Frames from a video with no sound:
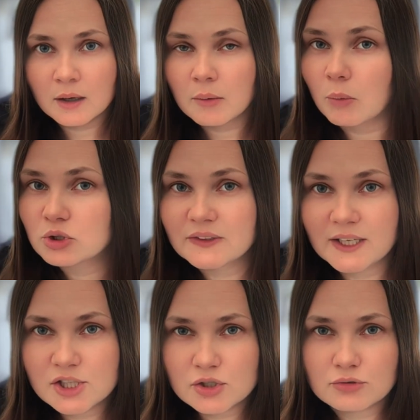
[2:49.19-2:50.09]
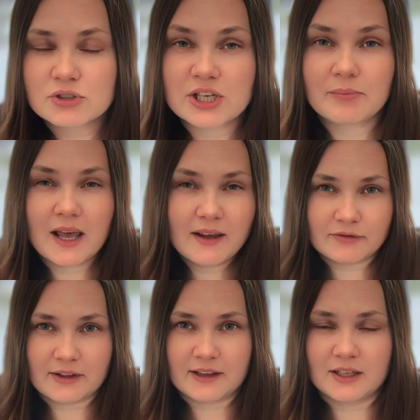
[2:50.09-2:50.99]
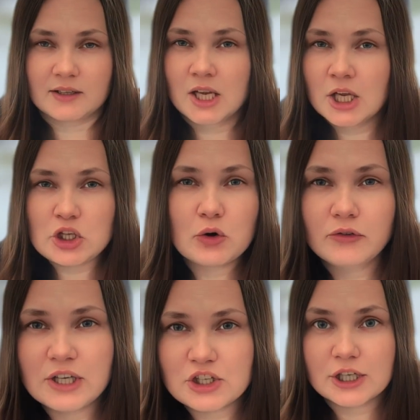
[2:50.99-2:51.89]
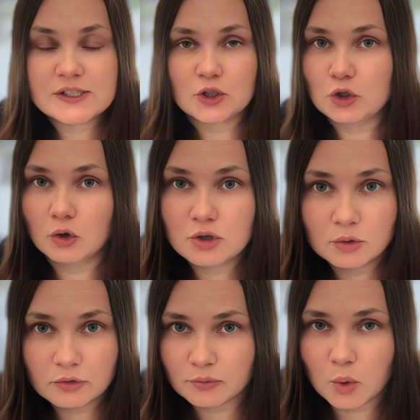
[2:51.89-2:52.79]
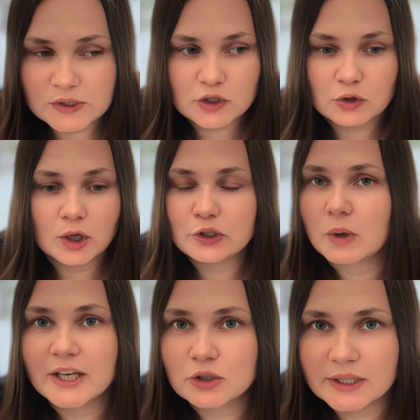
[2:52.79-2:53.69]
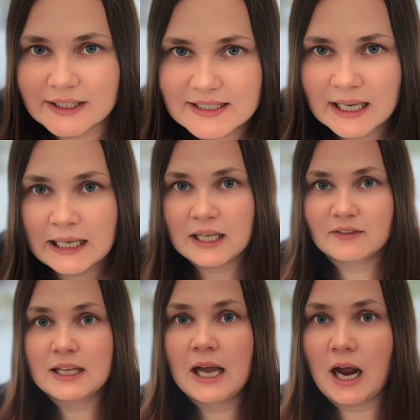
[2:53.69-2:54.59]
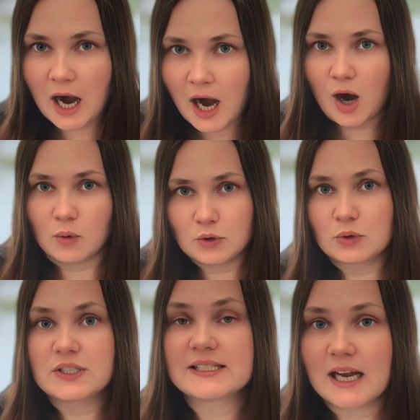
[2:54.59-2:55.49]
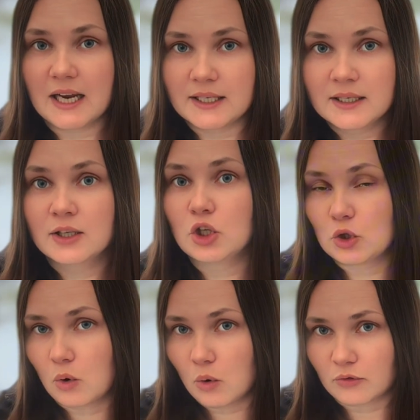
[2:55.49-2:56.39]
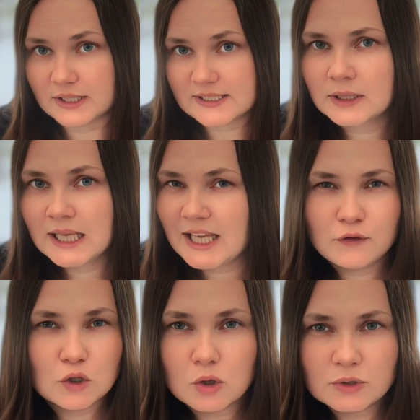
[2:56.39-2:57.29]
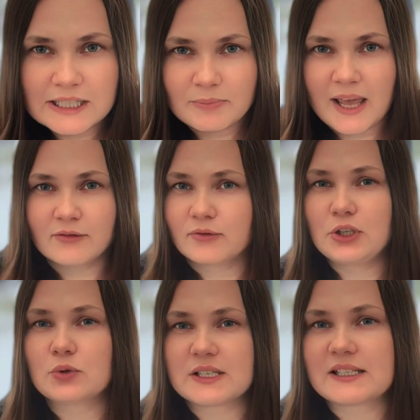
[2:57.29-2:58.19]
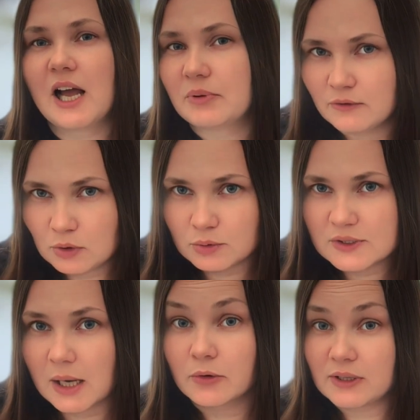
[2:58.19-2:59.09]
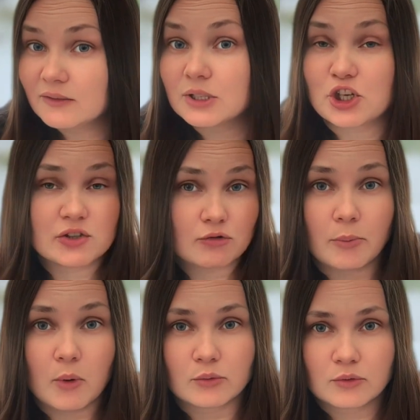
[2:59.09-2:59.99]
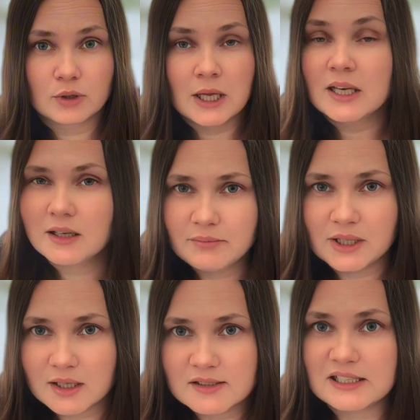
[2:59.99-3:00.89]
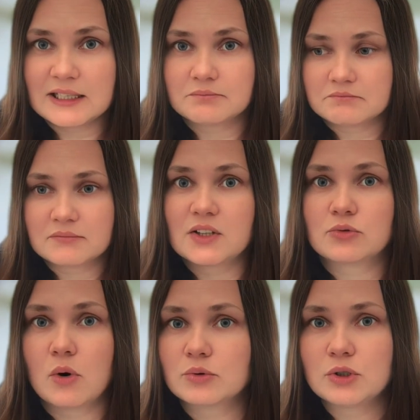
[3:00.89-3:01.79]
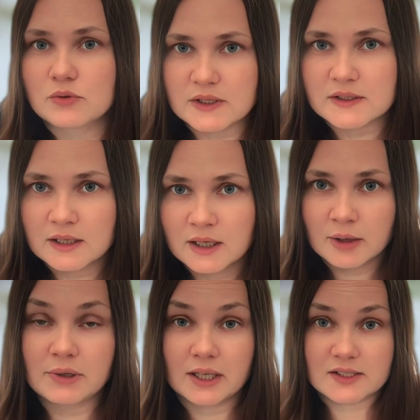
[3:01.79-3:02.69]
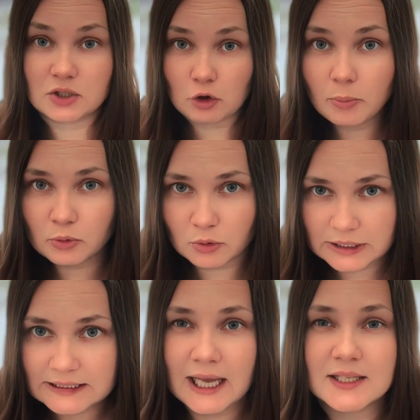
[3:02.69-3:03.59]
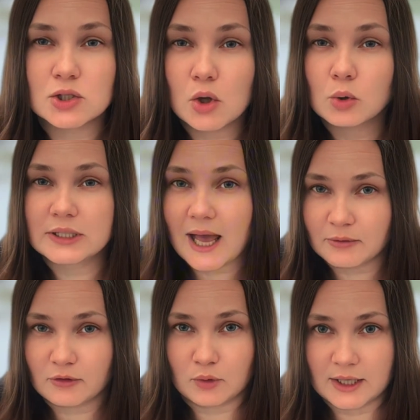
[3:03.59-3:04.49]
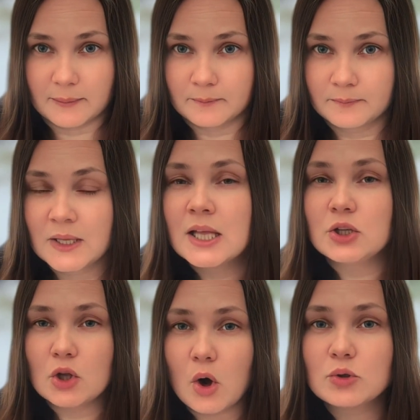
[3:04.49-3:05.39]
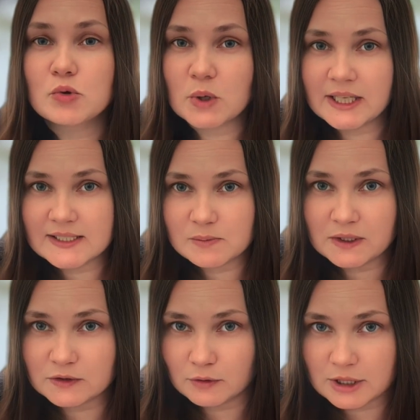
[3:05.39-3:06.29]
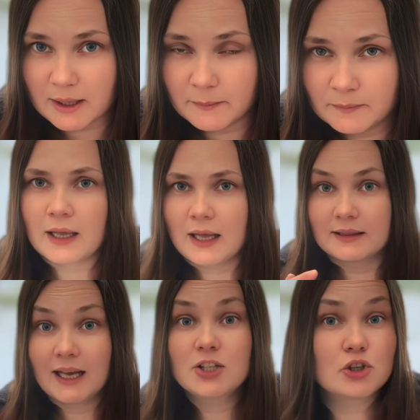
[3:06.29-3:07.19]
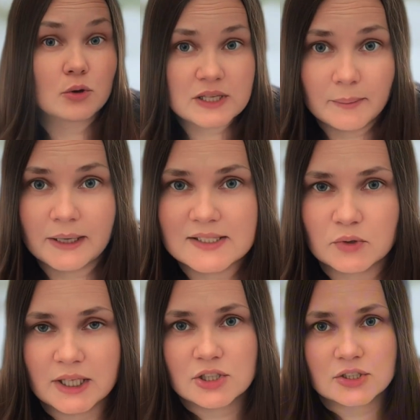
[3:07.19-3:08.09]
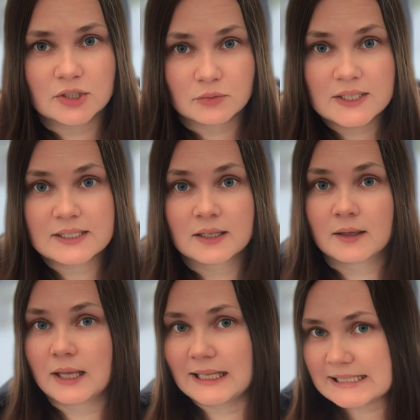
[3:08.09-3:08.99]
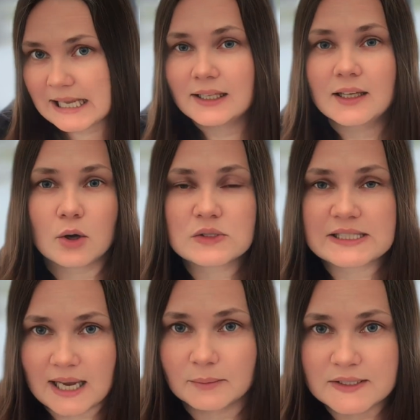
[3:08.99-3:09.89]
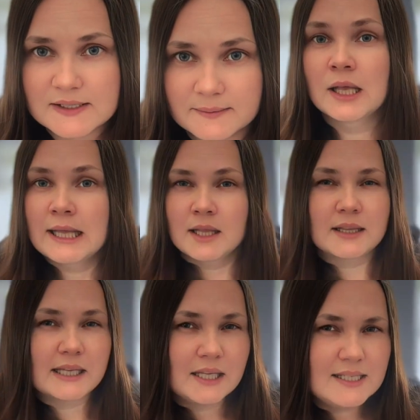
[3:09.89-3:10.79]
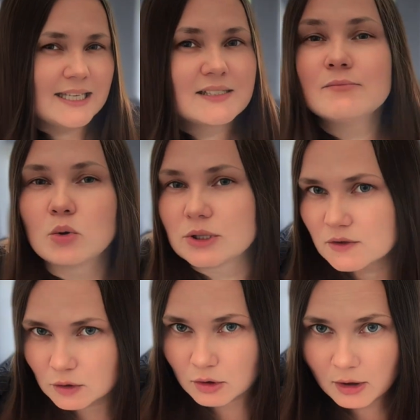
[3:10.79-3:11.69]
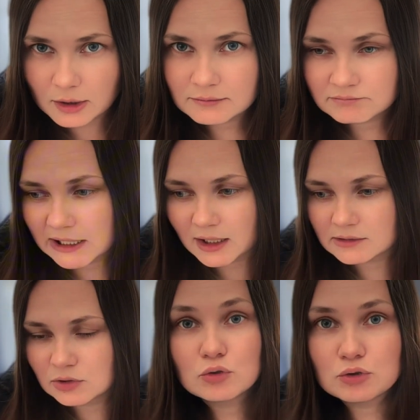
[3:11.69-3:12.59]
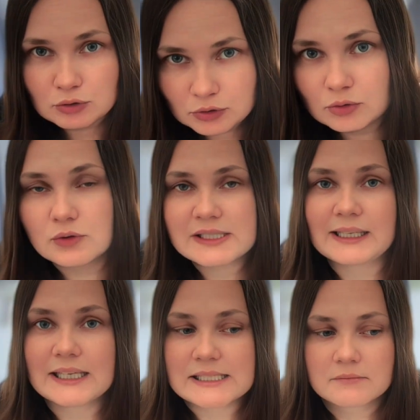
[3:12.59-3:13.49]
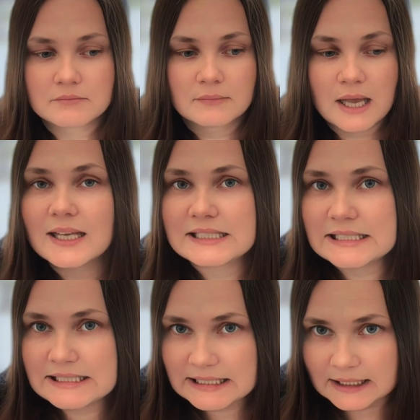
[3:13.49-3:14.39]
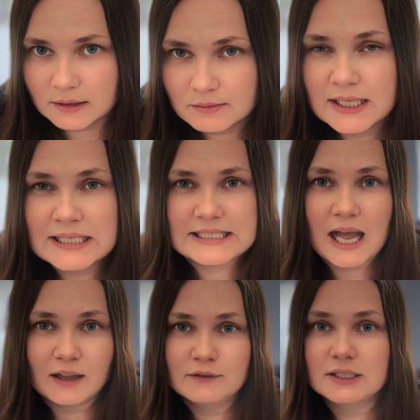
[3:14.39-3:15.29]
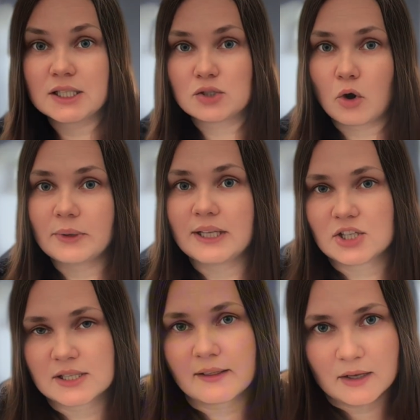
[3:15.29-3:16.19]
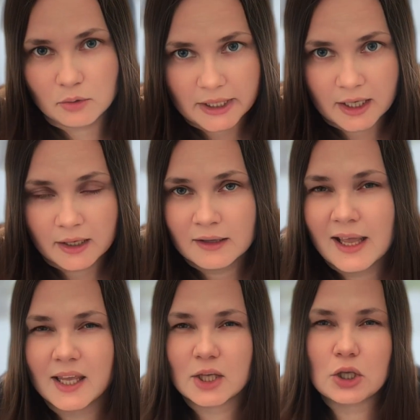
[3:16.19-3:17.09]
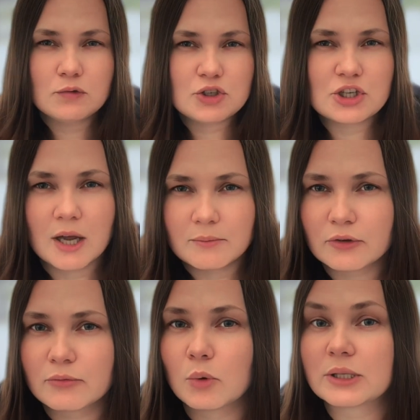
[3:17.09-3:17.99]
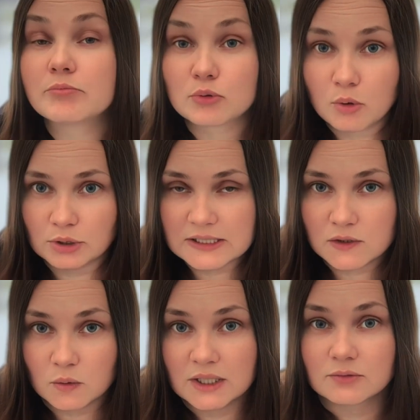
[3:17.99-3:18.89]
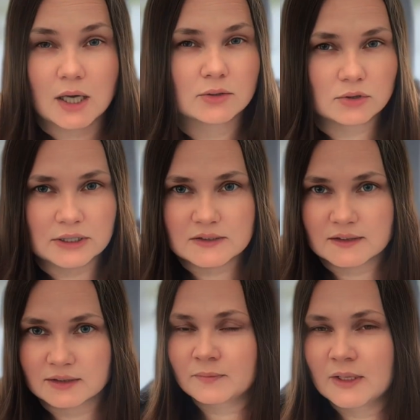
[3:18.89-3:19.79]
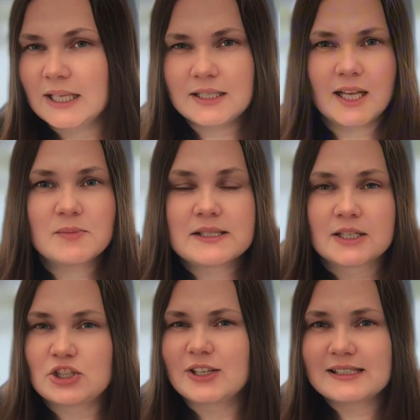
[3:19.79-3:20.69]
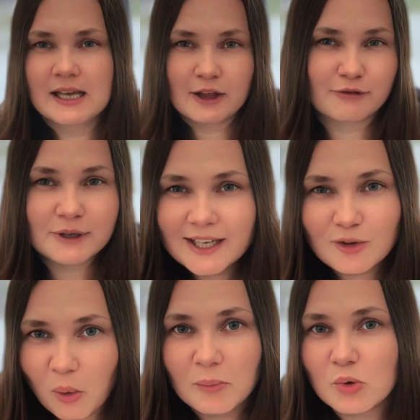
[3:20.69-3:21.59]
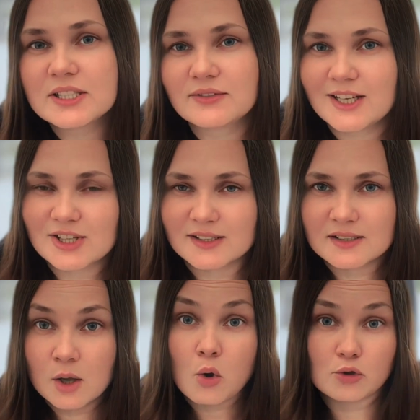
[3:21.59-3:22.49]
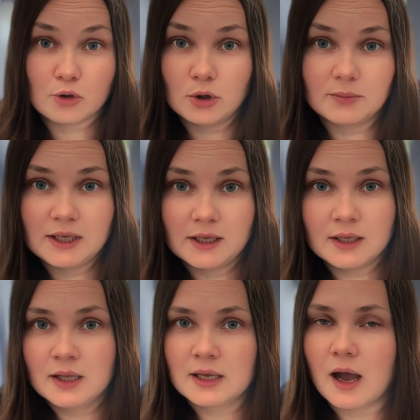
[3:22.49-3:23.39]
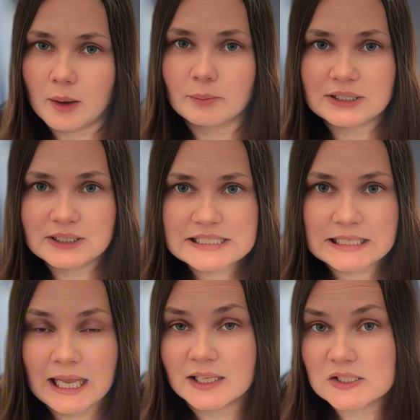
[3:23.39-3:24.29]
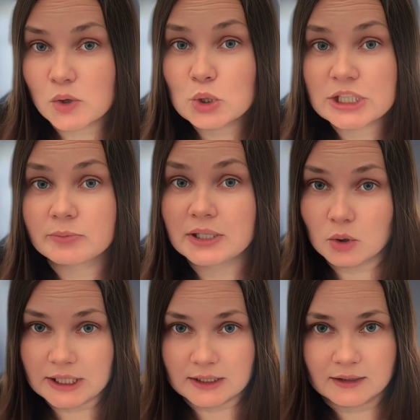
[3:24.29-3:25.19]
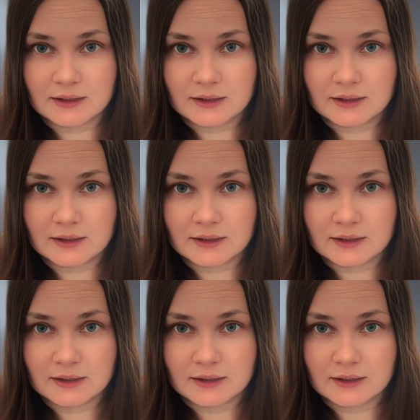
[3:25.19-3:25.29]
Motivation should shape everything: your features, your tone of voice, your UI UX, even how you design your offers. If you don't keep every user type in view, some of them will just drop off. Not because they're the wrong users, because your product has no depth for them, no triggers built for them. And that shows up as retention decrease in exactly those segments. The easiest model to learn and to use is SDT, self-determination theory. A huge number of modern products already run on it. It names just 3 core motivations: autonomy, competence, and social belonging.